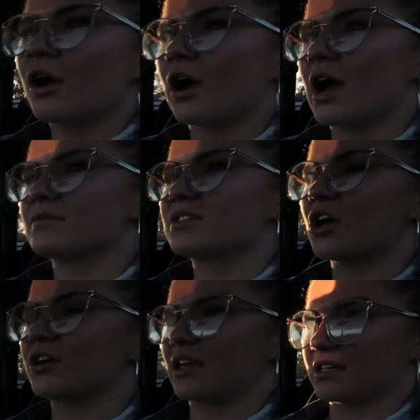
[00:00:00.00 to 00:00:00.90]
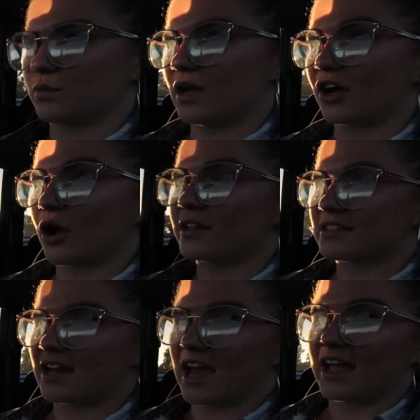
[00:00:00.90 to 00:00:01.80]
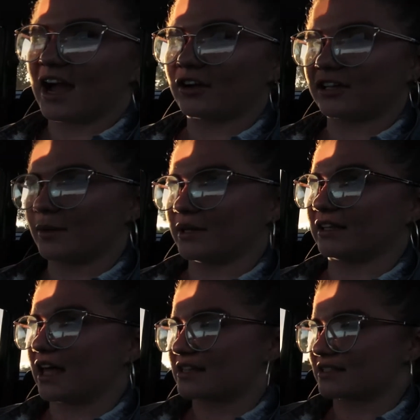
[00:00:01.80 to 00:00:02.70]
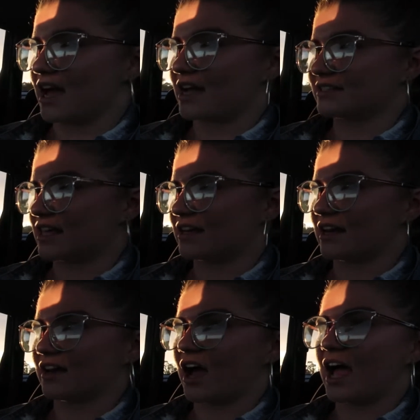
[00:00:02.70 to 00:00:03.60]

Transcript: Alright, so yes, we are going tonight out clubbing, last night, Saturday